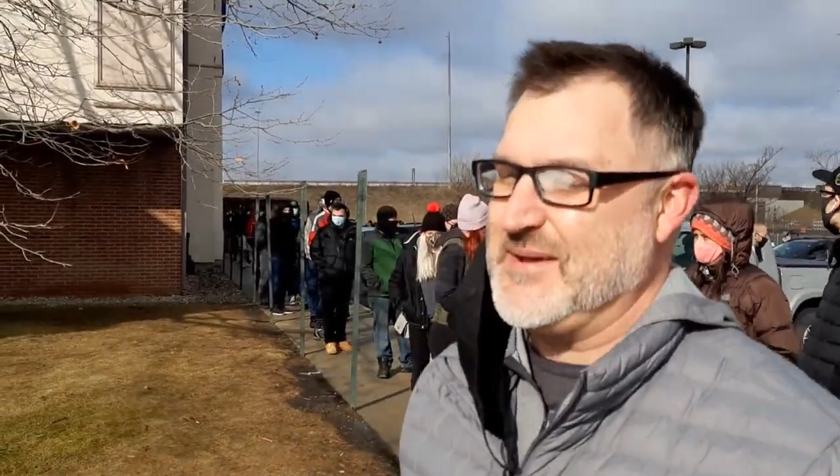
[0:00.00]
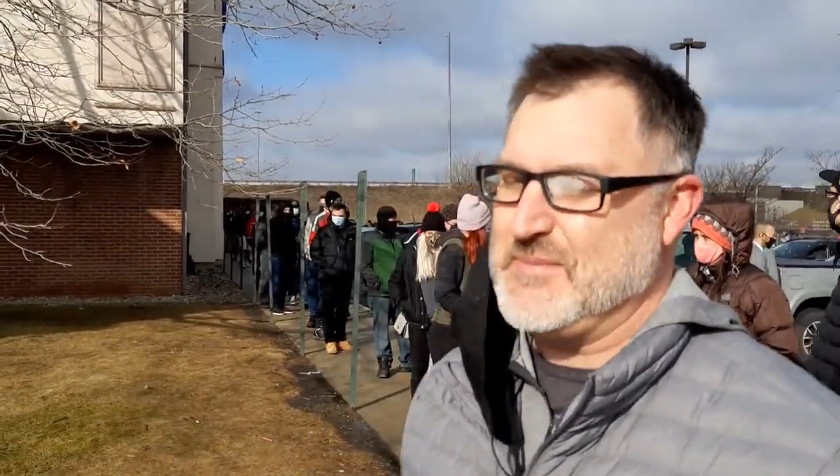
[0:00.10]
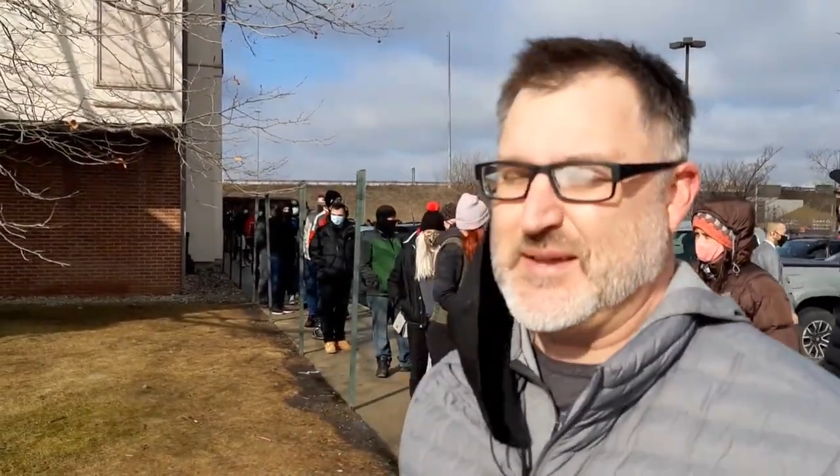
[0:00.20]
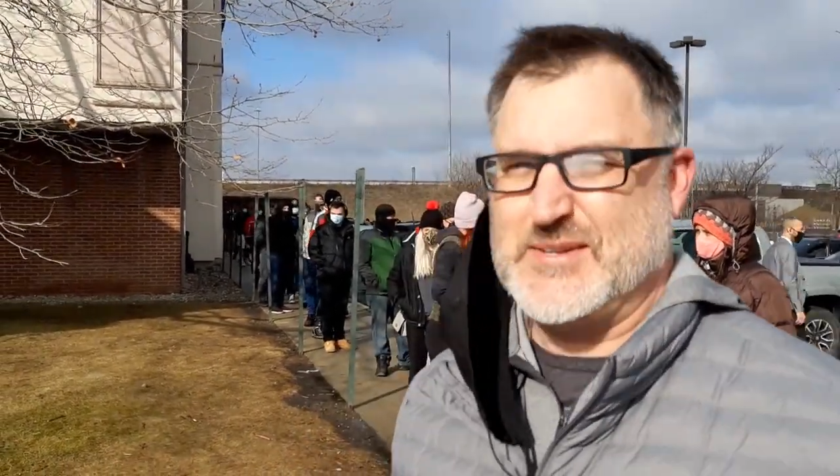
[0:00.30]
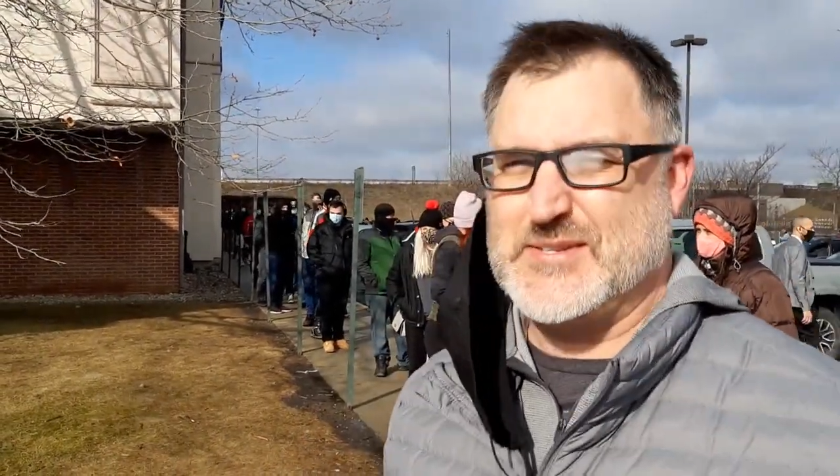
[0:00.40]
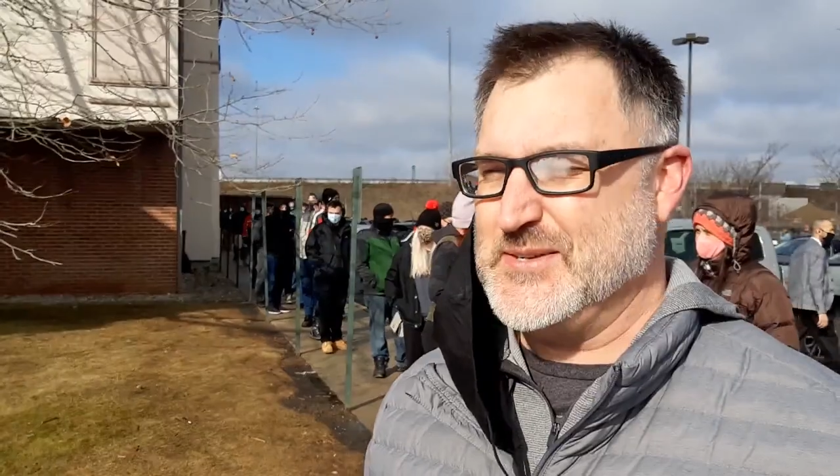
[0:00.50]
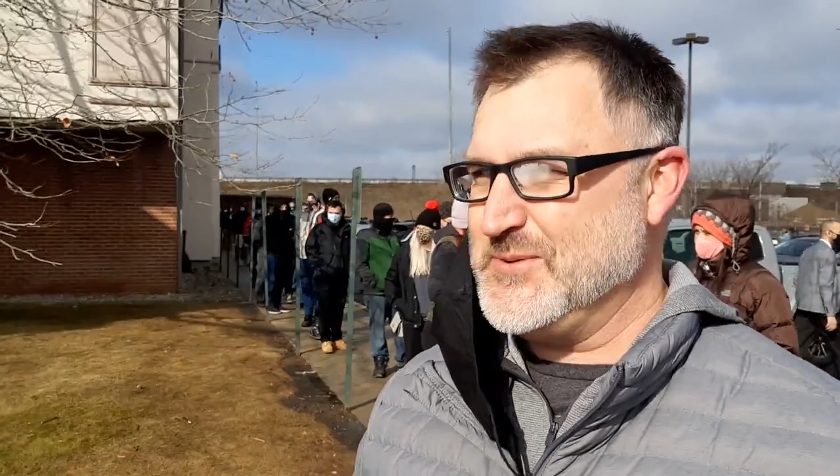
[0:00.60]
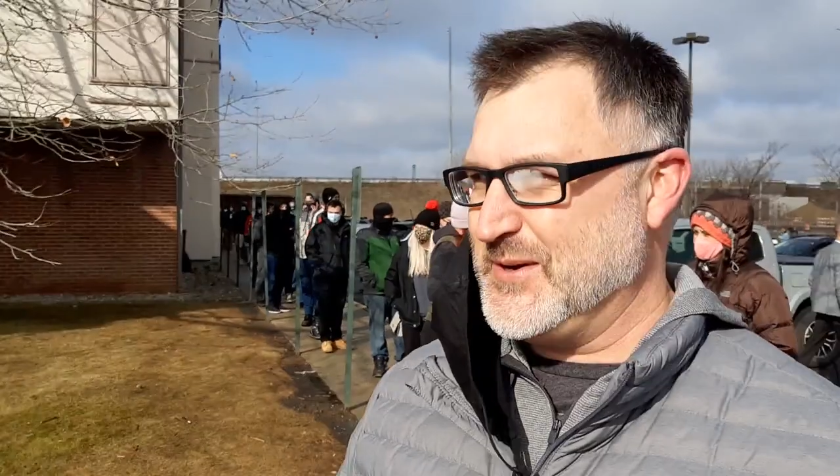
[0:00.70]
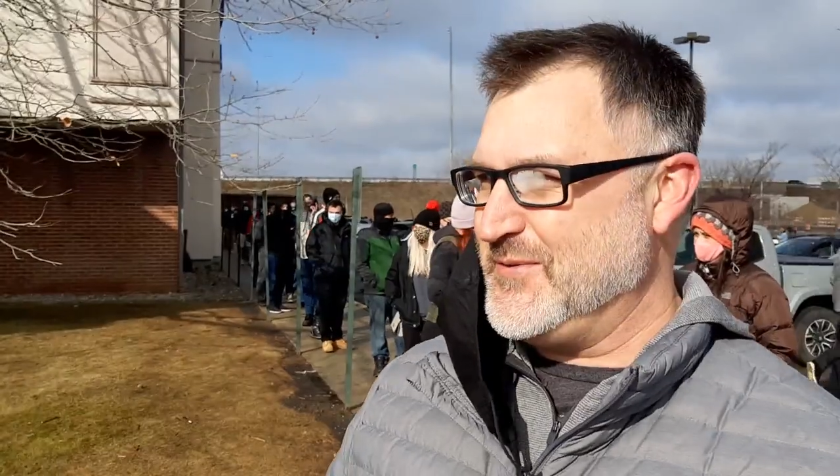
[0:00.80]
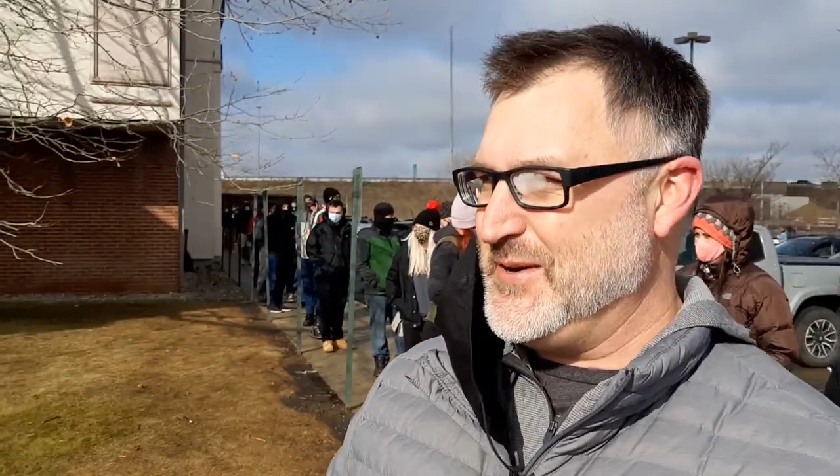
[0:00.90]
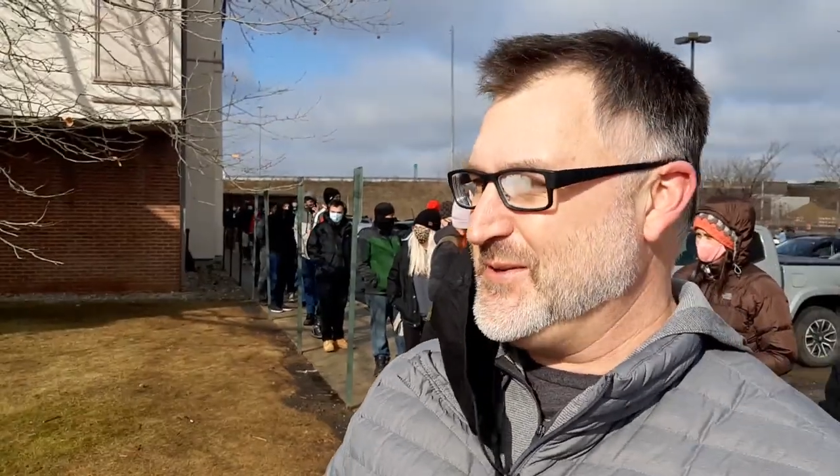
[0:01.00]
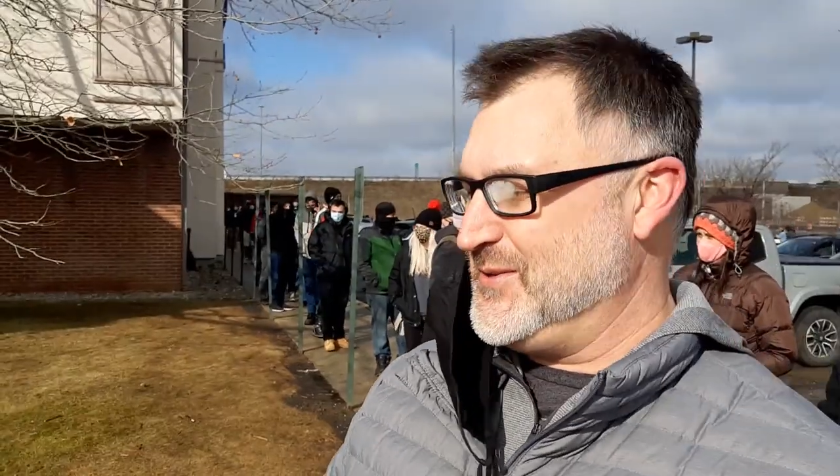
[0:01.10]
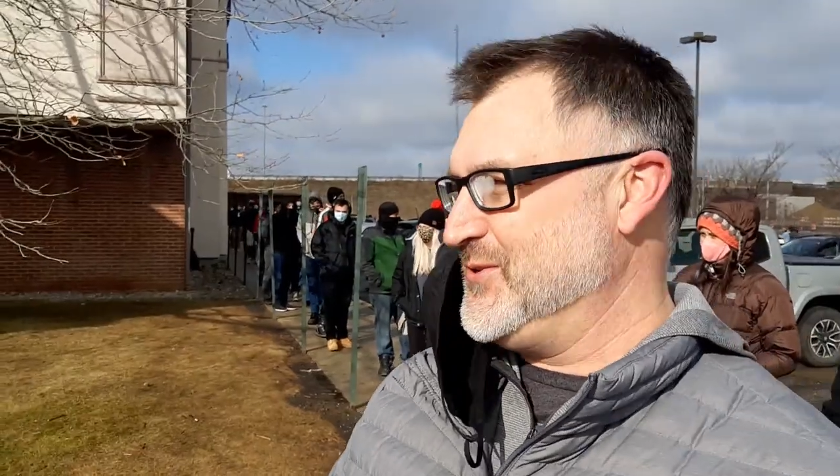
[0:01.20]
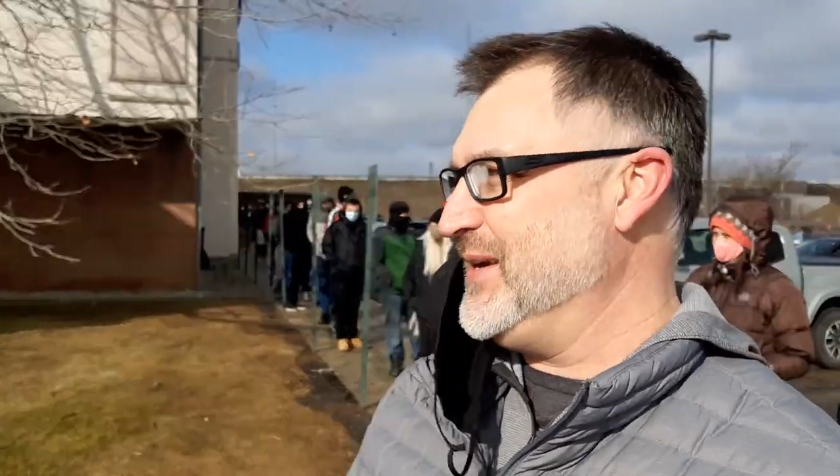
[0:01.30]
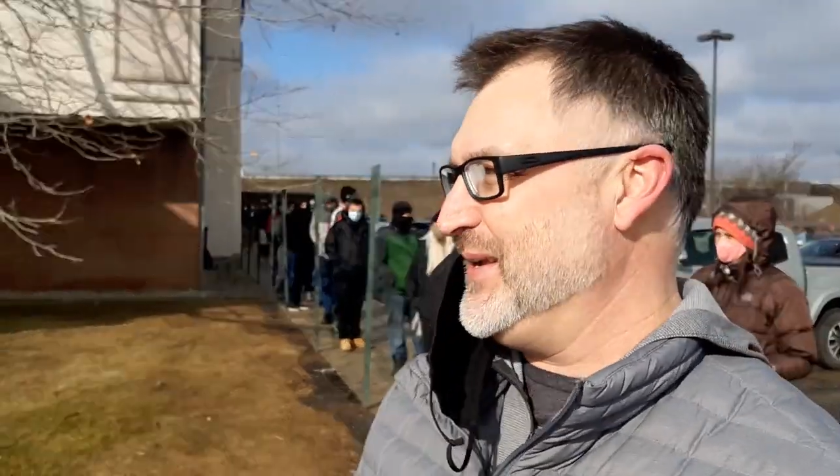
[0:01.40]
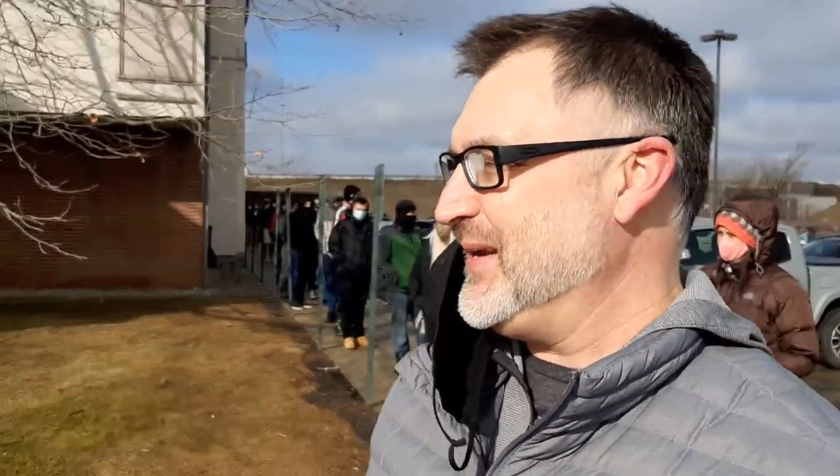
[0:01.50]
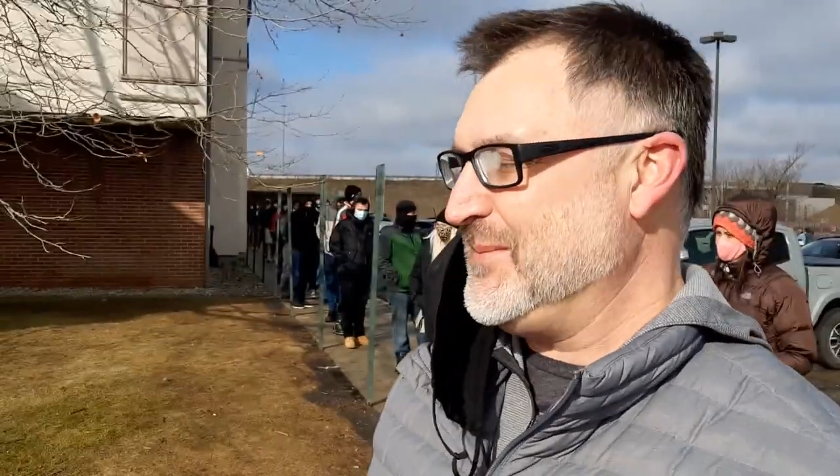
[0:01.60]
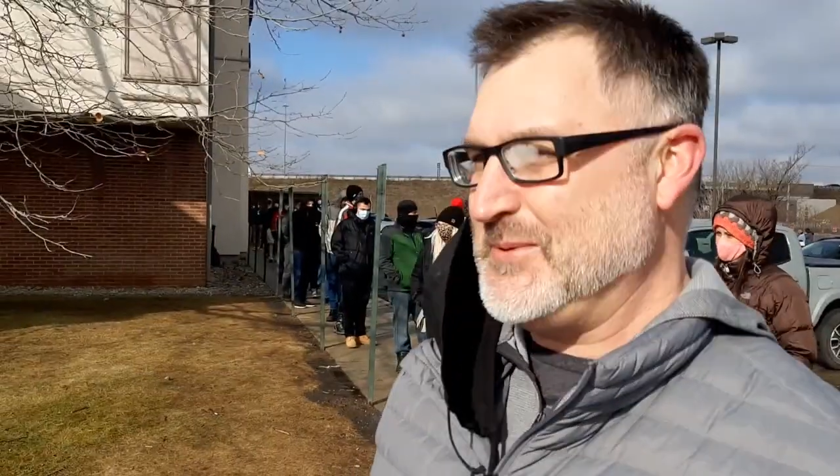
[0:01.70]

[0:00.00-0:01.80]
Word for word: I'm not going to steal whatever yours are trying to get.